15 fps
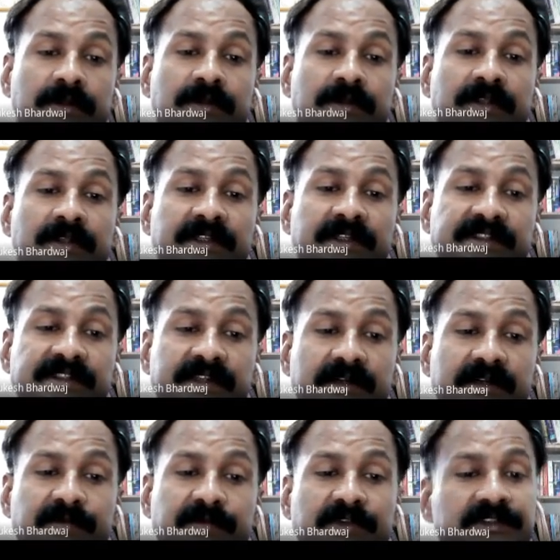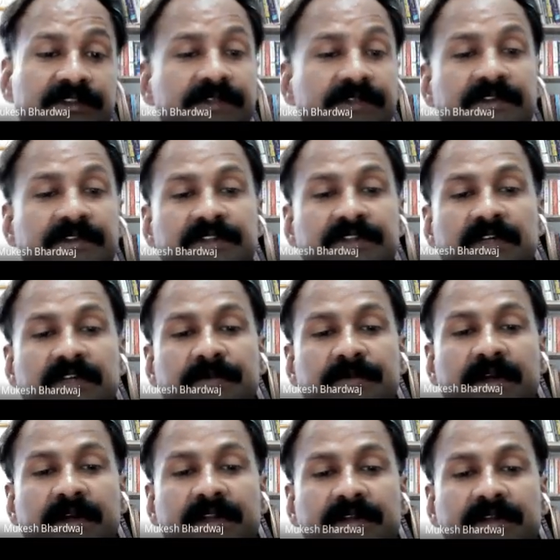These are positively charged
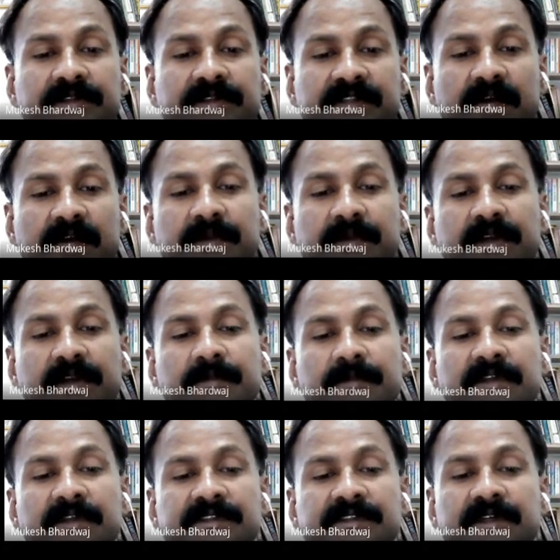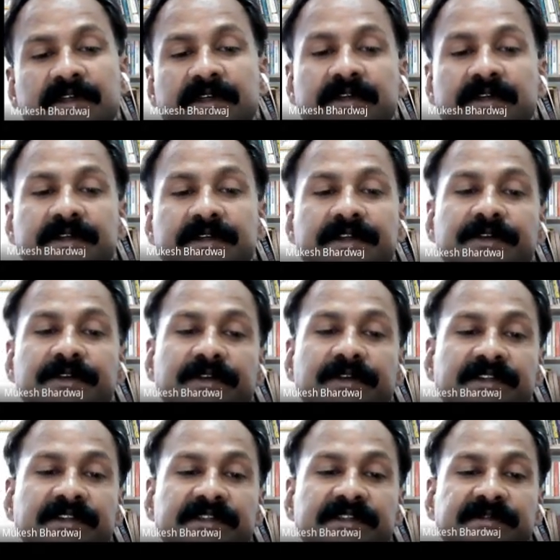particles emitted by certain
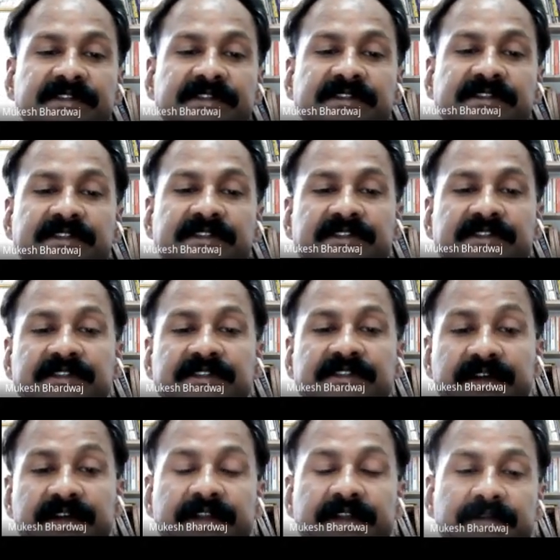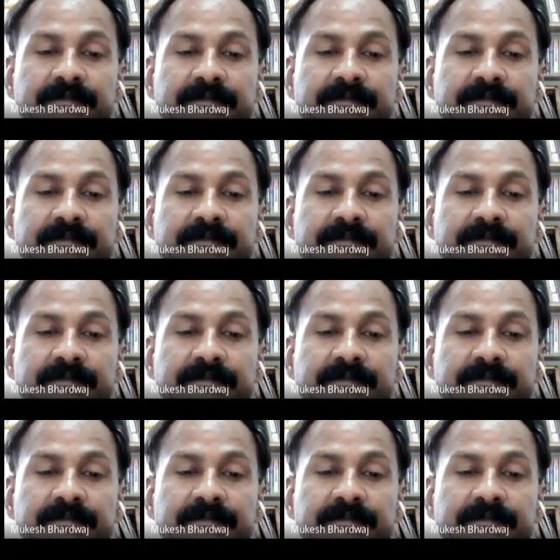radioactive substances such as radium.